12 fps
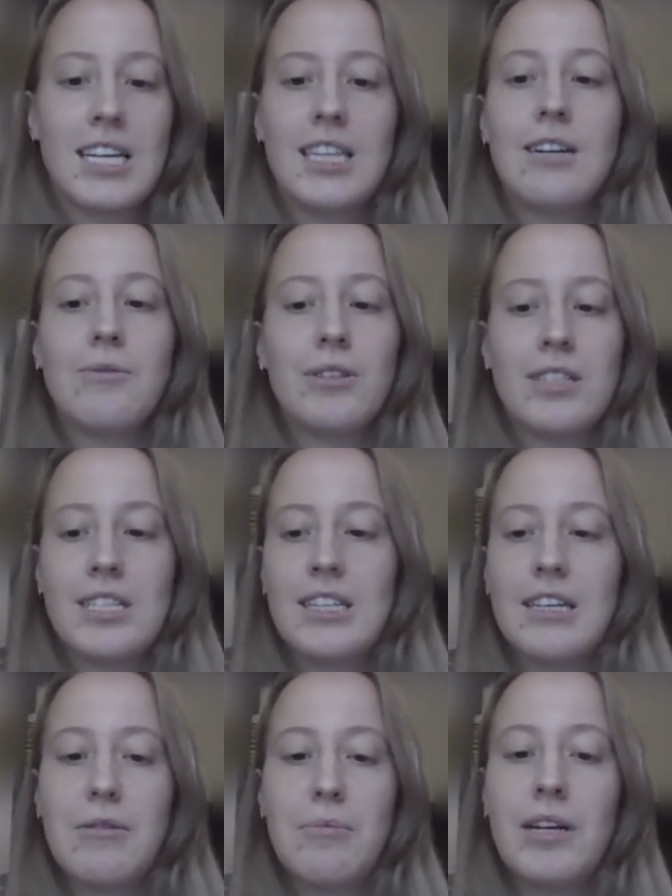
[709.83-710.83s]
I think we'll see
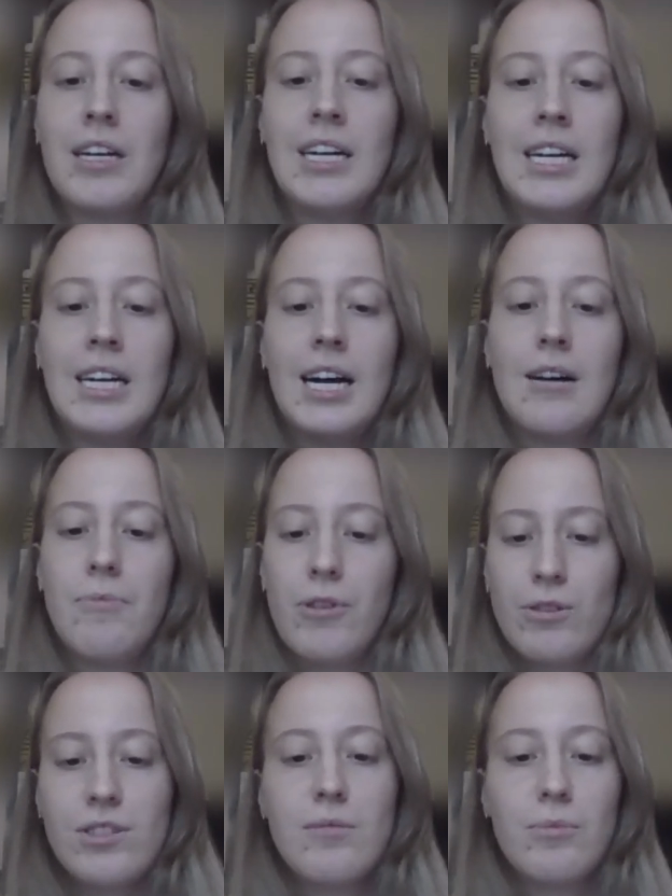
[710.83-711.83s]
them, um,
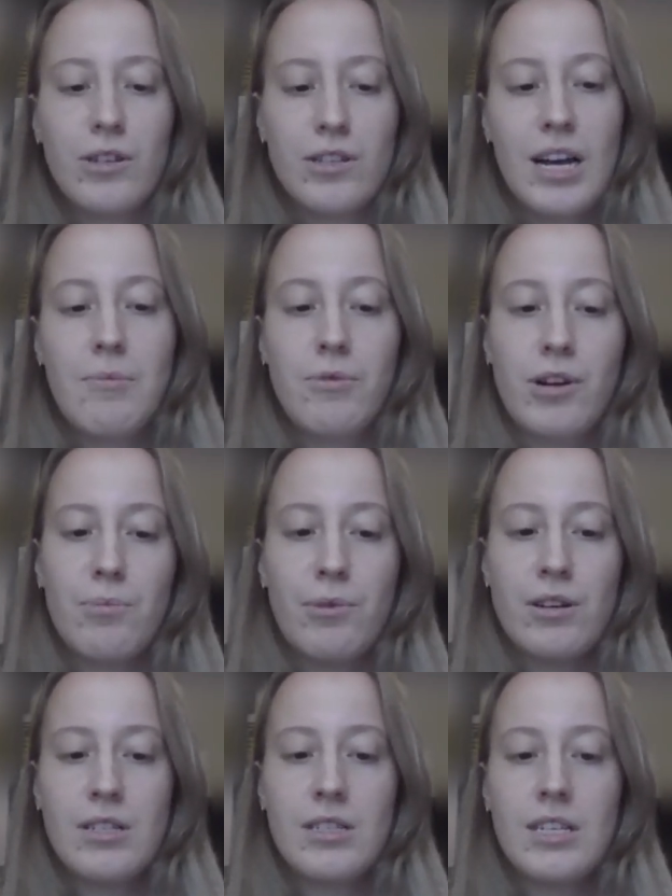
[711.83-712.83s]
those similar type
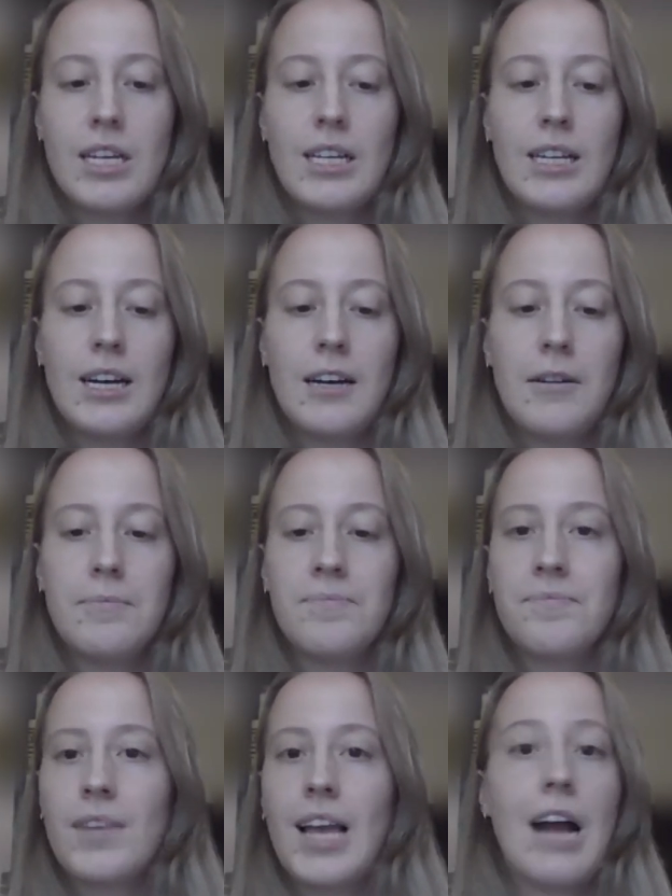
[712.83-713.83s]
grippers in
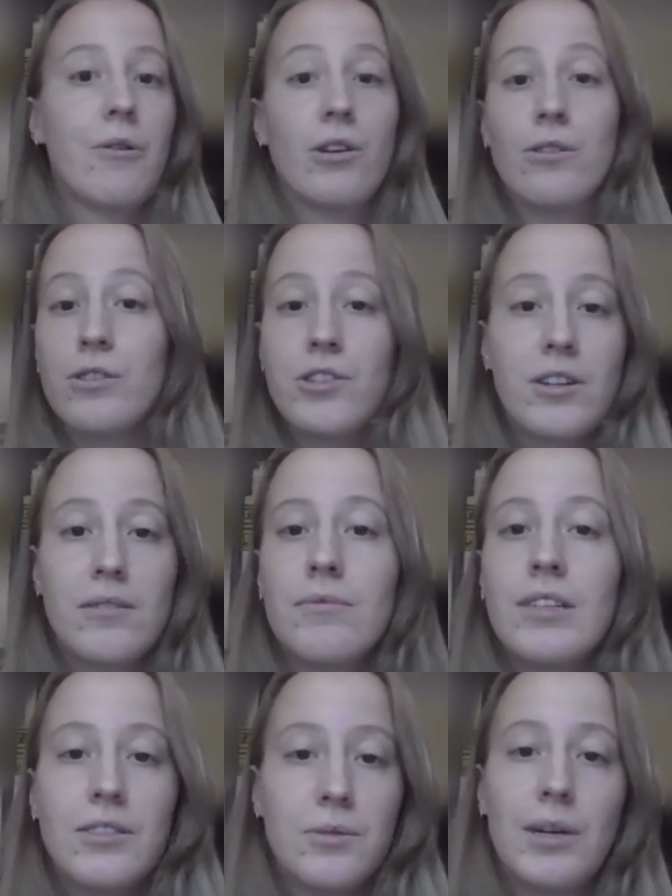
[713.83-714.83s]
um, agriculture
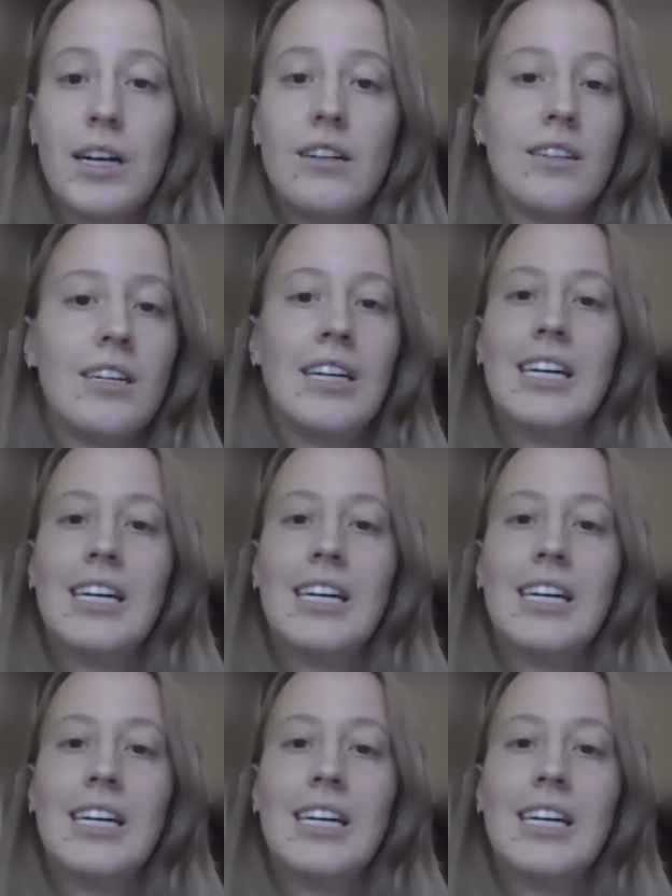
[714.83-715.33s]
as well.